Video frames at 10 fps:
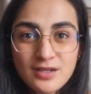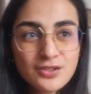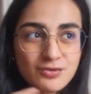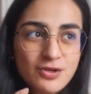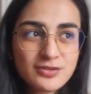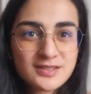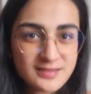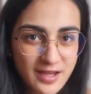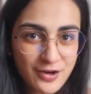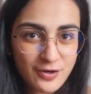You know it's
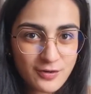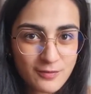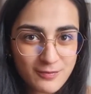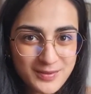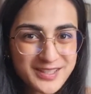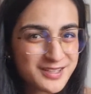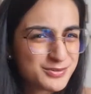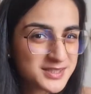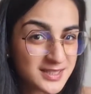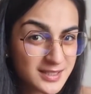there. But can you
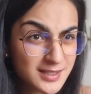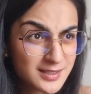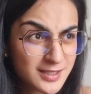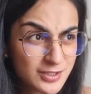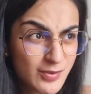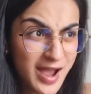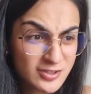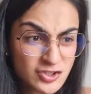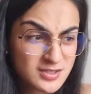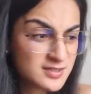see it? Can you
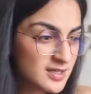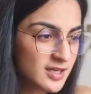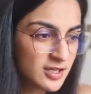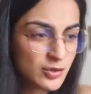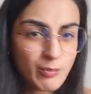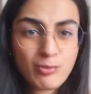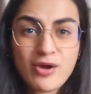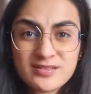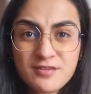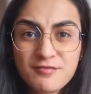actually see it in your
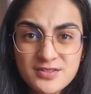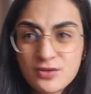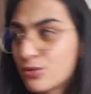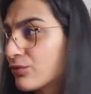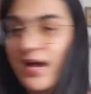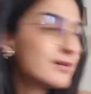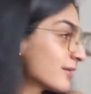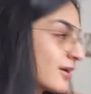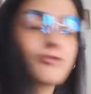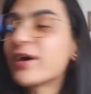present physical
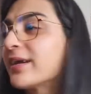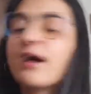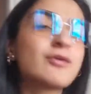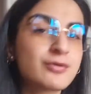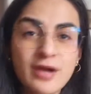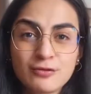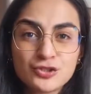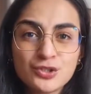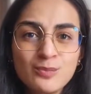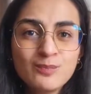reality right now around
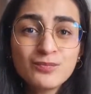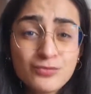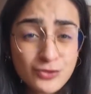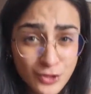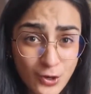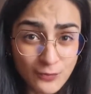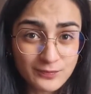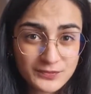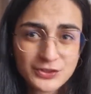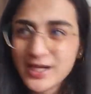you? No.
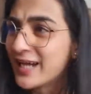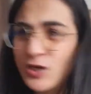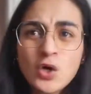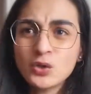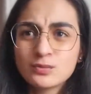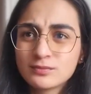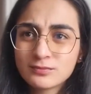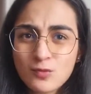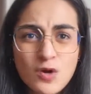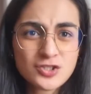You're at home
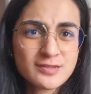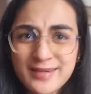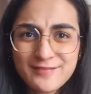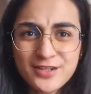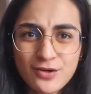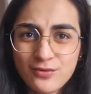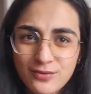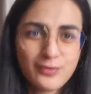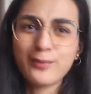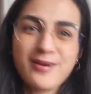watching my video
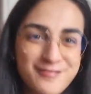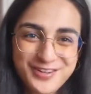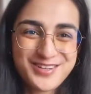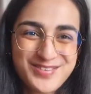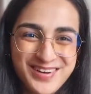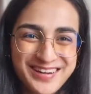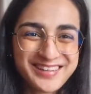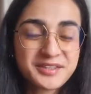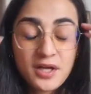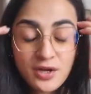or wherever you are,
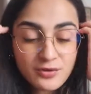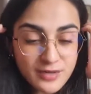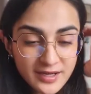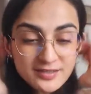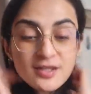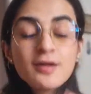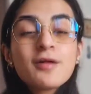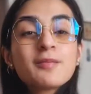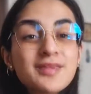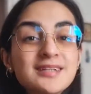right?
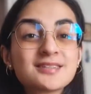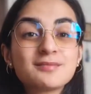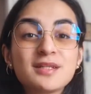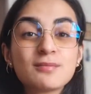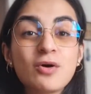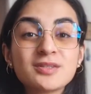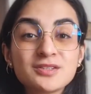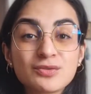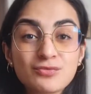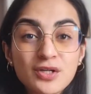But that doesn't mean the mall
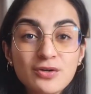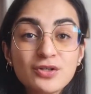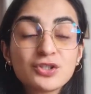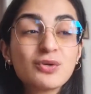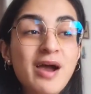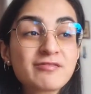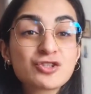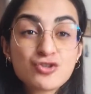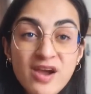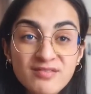isn't real. You have to
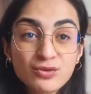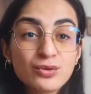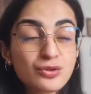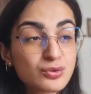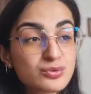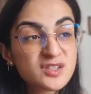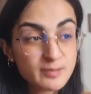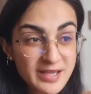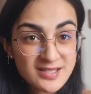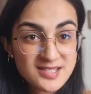travel through
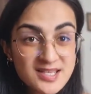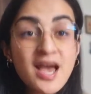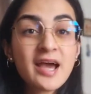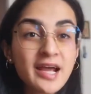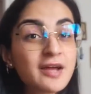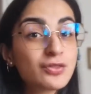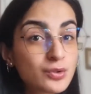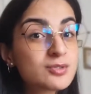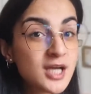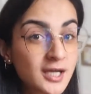space and through
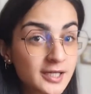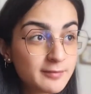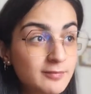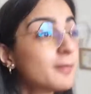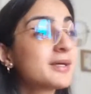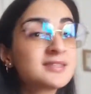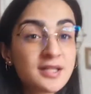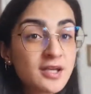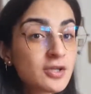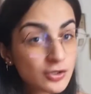time by
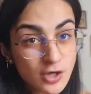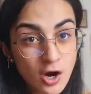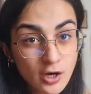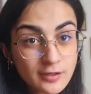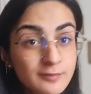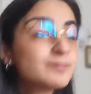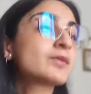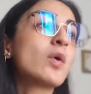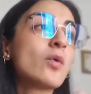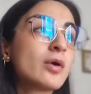sitting in your car
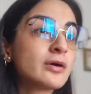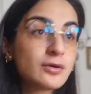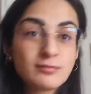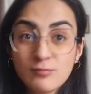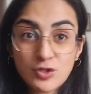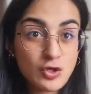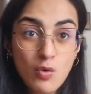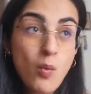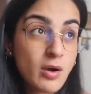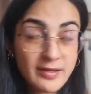or, you know,
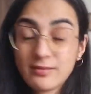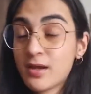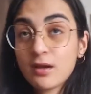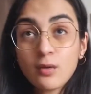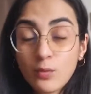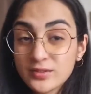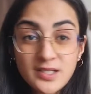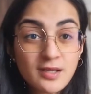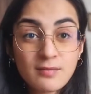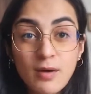walking there or
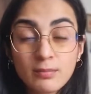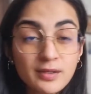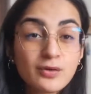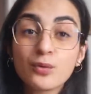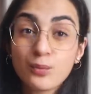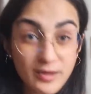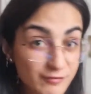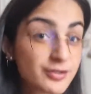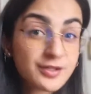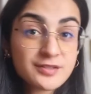taking public or whatever
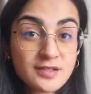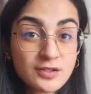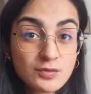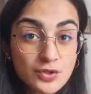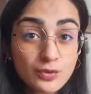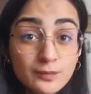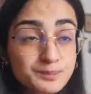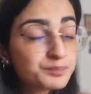it is that you do.